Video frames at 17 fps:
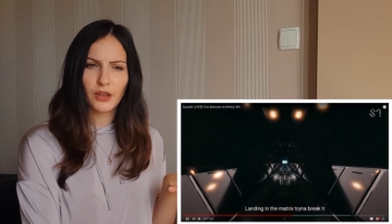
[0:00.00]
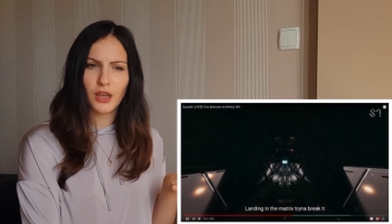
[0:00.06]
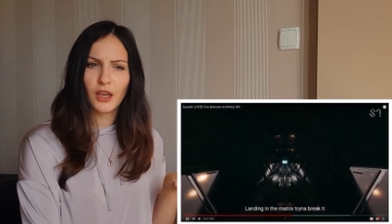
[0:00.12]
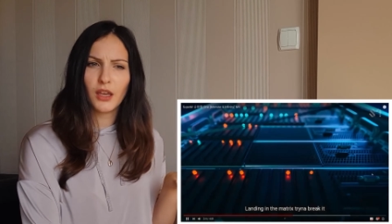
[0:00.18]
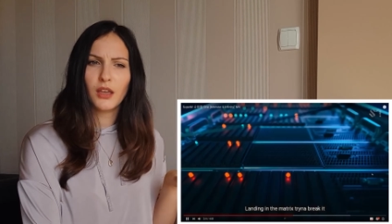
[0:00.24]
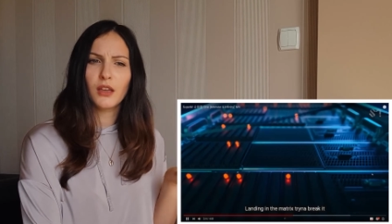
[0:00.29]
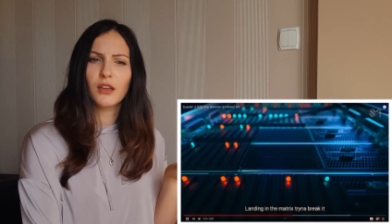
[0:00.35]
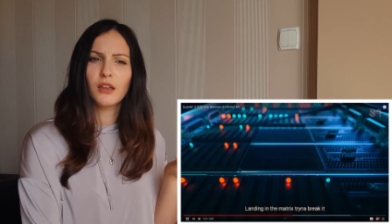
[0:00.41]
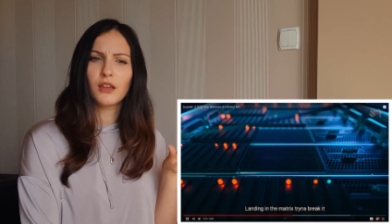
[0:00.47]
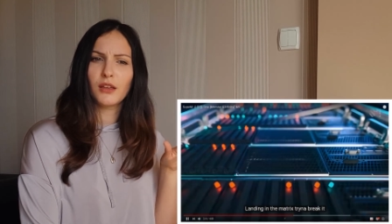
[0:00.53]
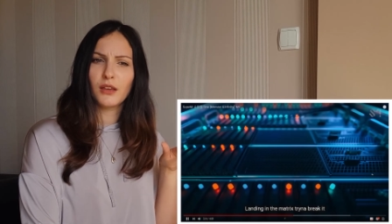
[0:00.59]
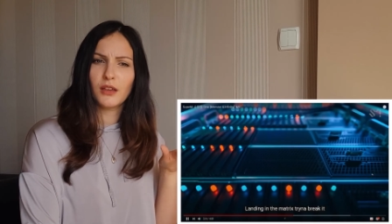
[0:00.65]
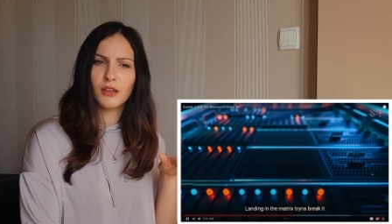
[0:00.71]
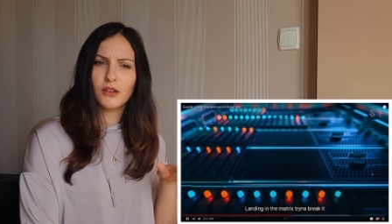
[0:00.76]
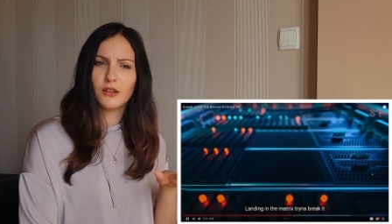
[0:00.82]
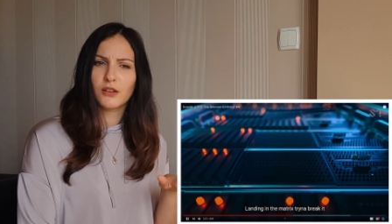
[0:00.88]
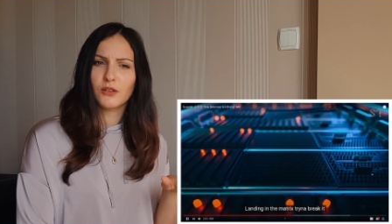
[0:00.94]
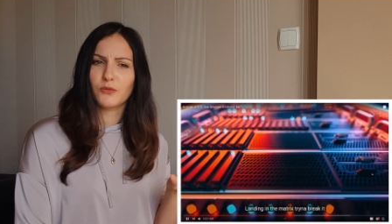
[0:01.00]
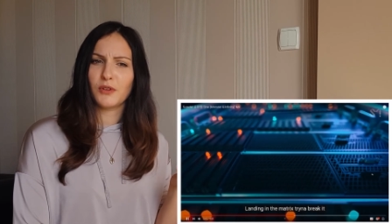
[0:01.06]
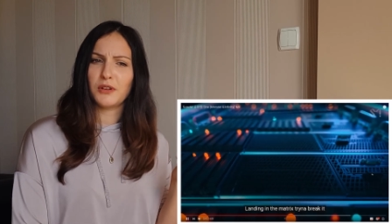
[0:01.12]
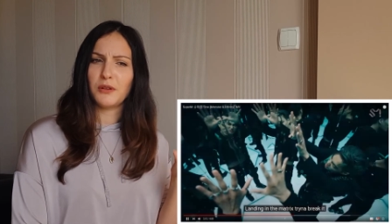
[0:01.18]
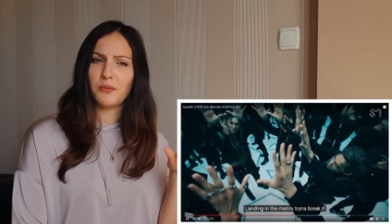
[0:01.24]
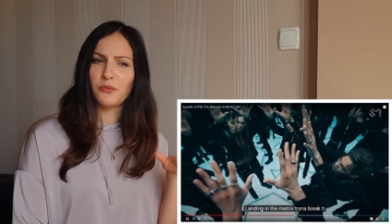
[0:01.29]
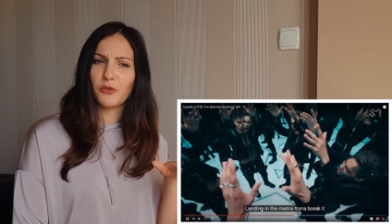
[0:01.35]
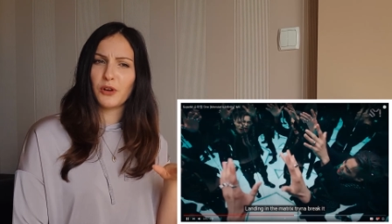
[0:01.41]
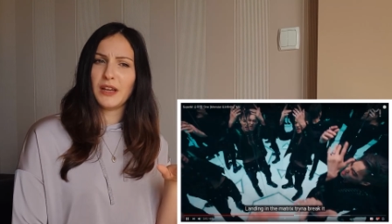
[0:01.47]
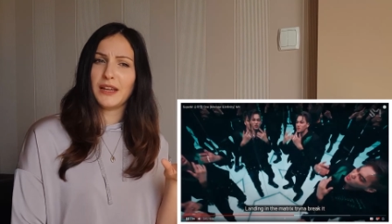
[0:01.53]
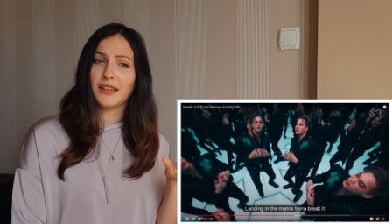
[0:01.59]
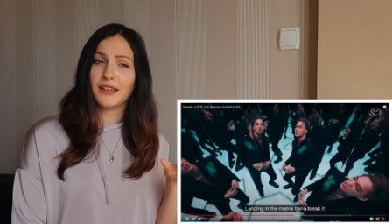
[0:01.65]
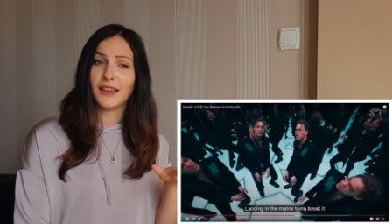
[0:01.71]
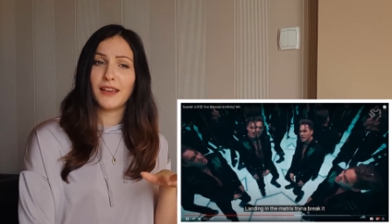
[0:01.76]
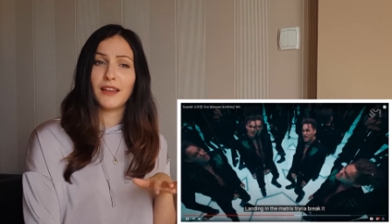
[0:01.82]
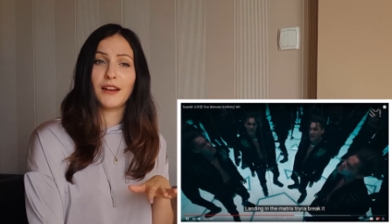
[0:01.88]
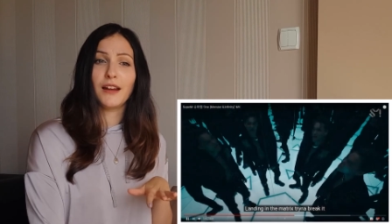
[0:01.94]
Okay. Gonna break
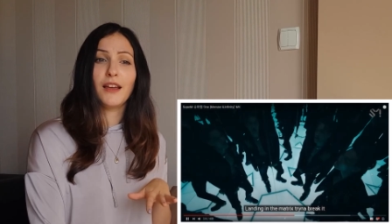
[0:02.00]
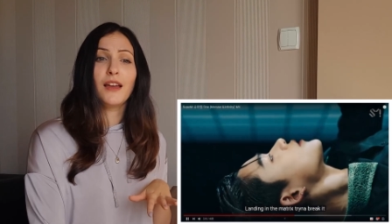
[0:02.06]
it.